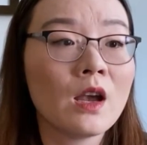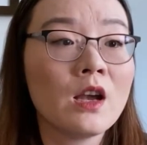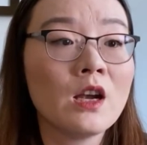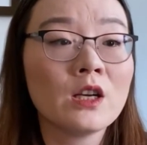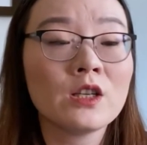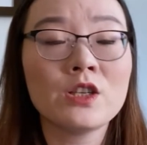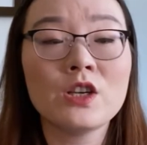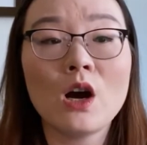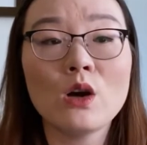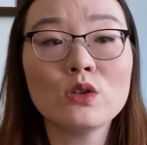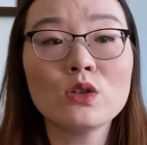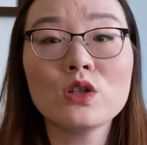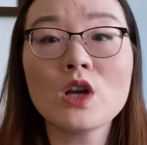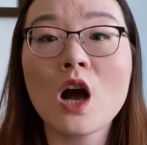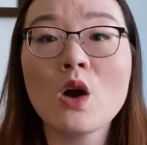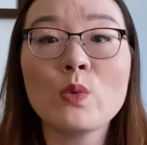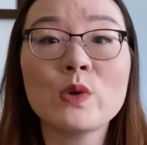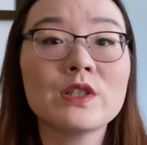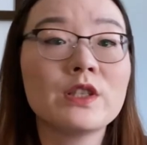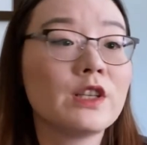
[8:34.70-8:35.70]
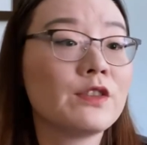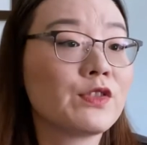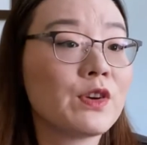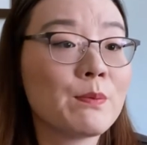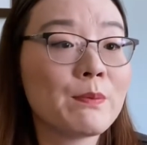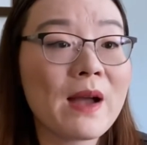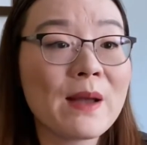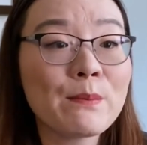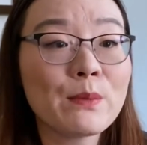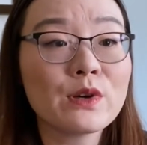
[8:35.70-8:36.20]
She also talked with different
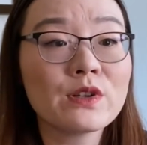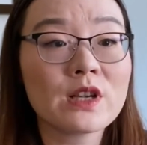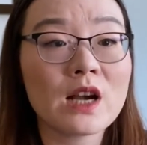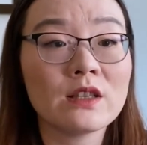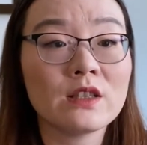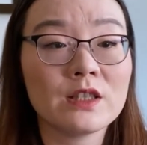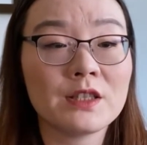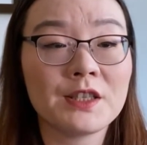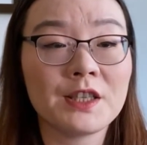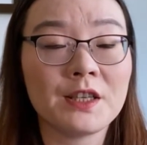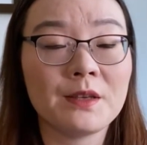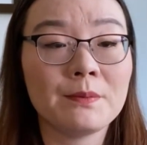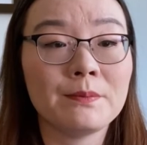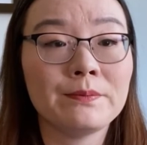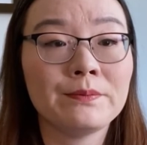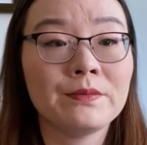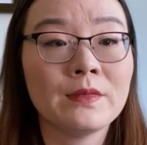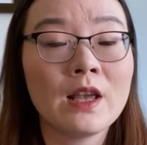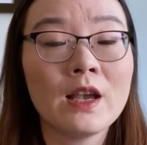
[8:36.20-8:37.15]
members on the team.